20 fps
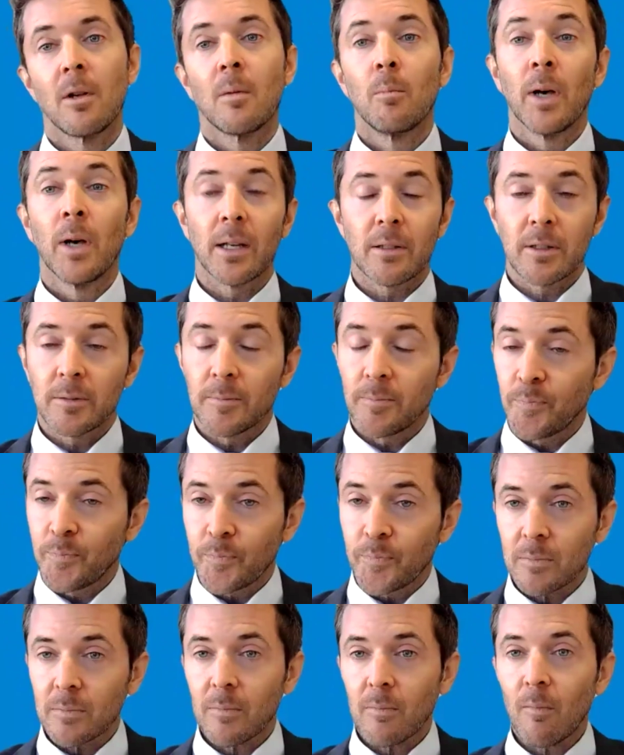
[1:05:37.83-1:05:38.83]
But
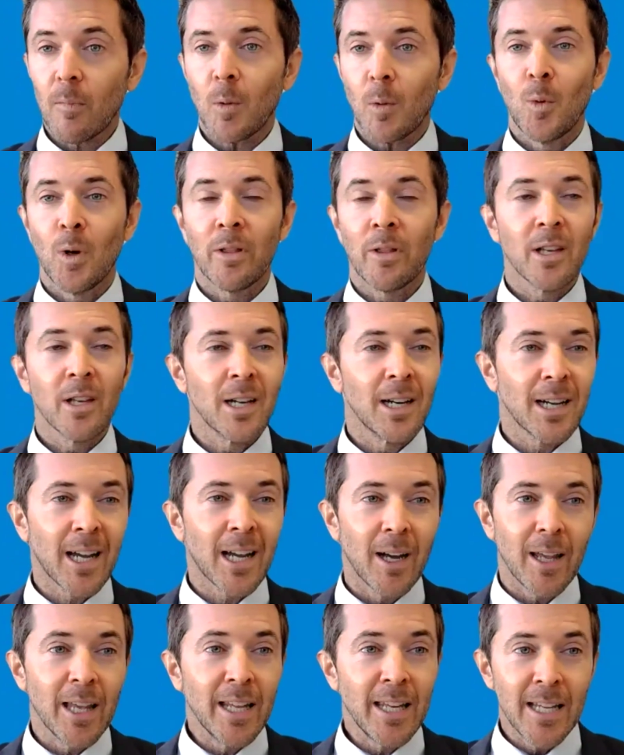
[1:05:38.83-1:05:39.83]
whether
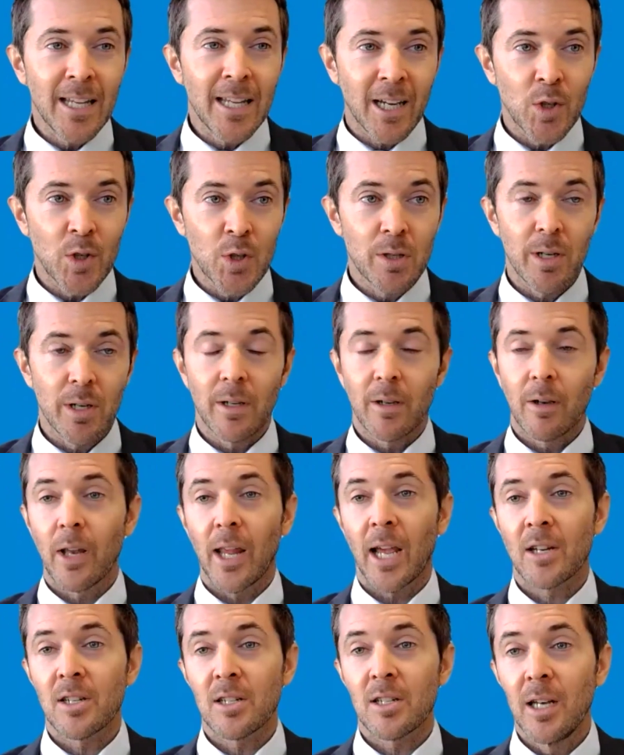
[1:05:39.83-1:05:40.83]
any country could
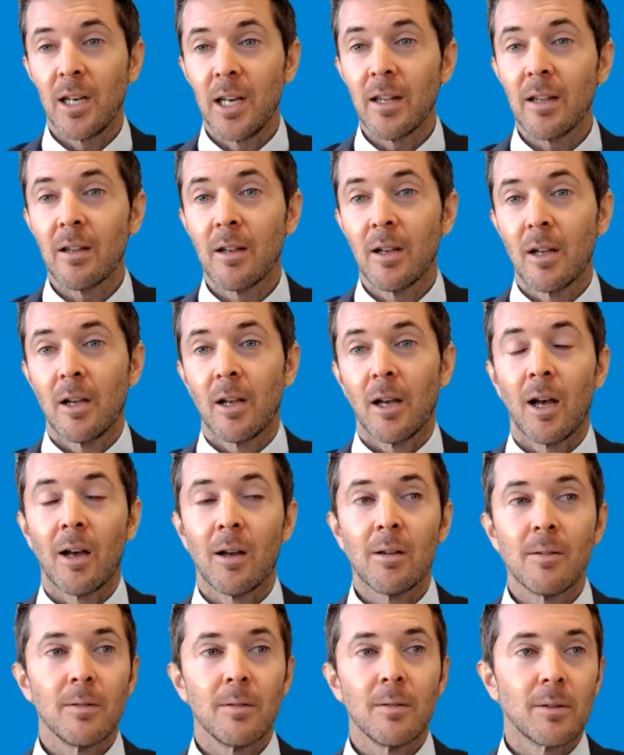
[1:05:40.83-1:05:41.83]
actually
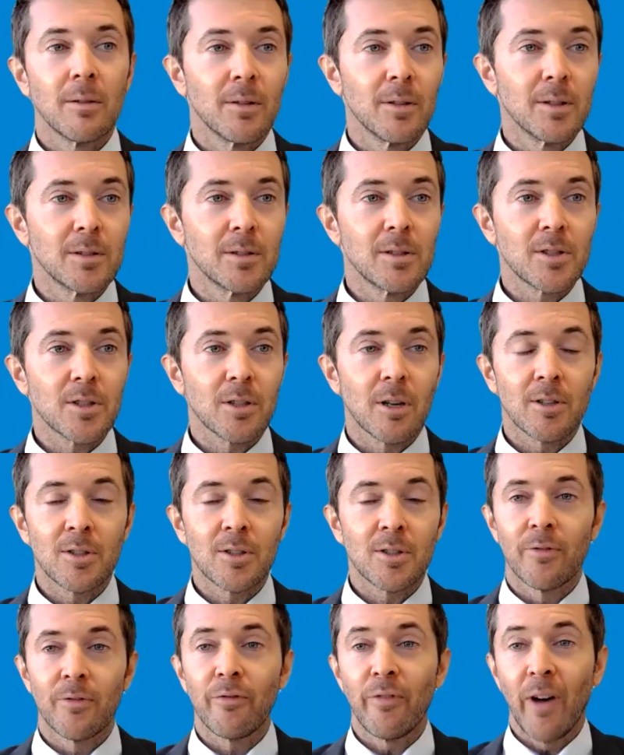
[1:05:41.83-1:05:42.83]
start
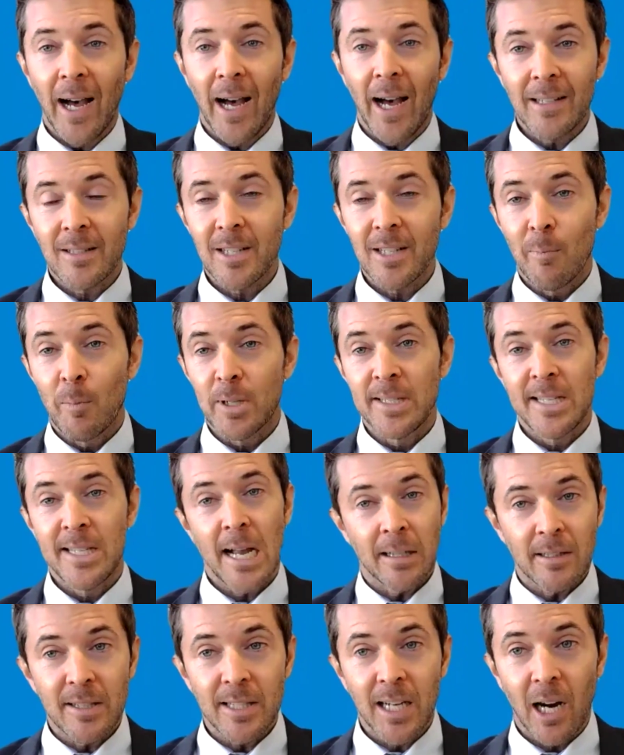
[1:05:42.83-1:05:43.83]
to fight and
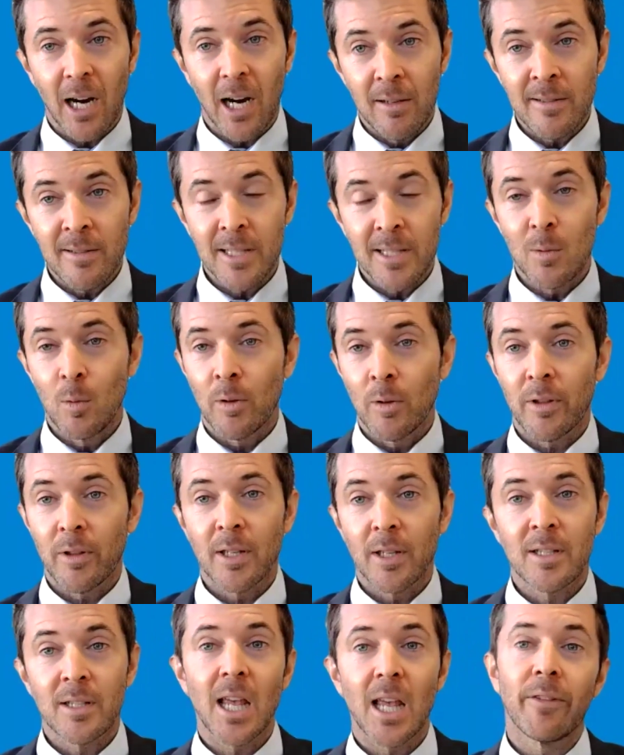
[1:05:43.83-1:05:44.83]
protect its currency with
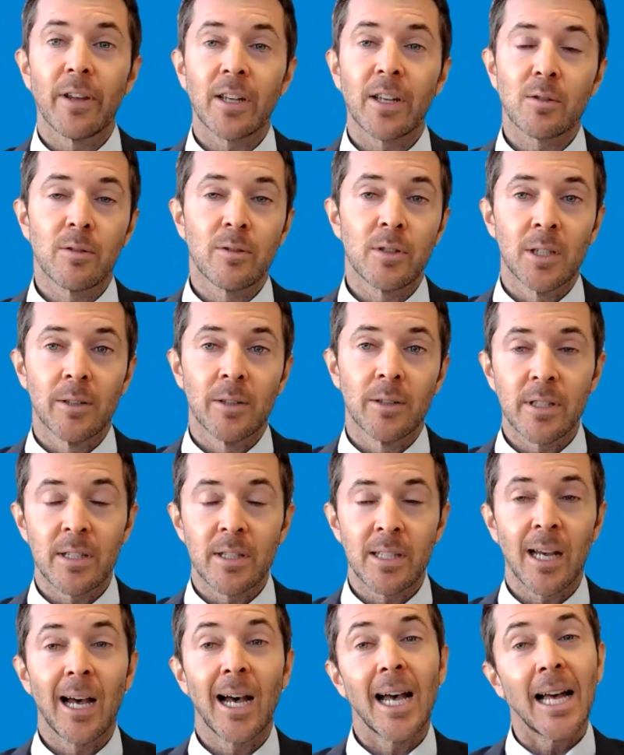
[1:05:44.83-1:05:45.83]
its FX reserves is
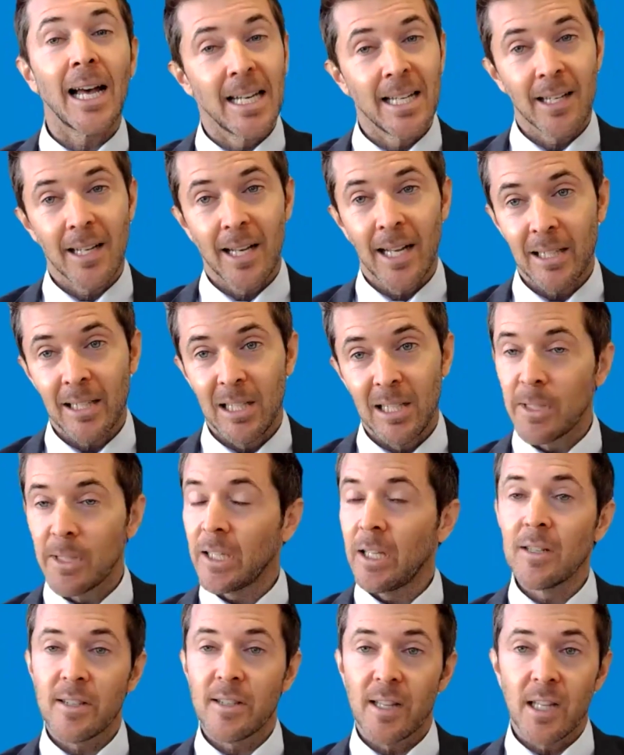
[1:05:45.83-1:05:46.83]
highly unlikely,
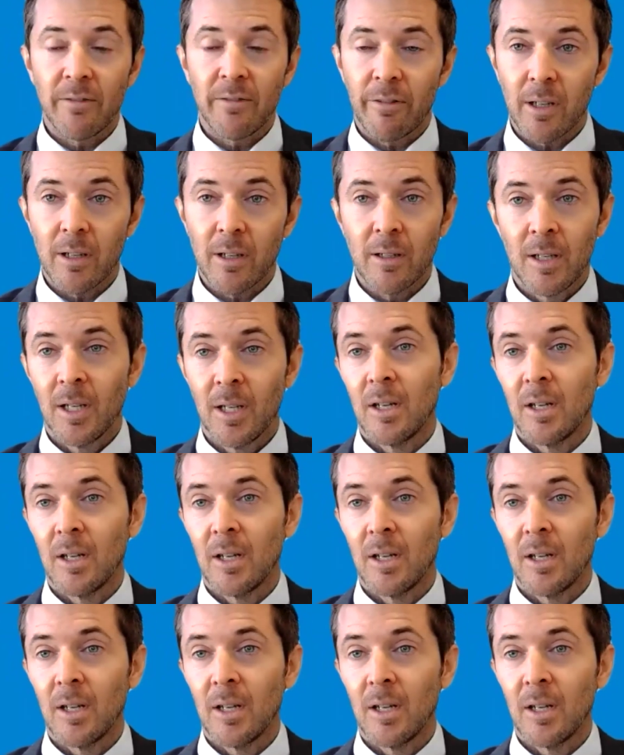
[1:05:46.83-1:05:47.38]
particularly South Africa.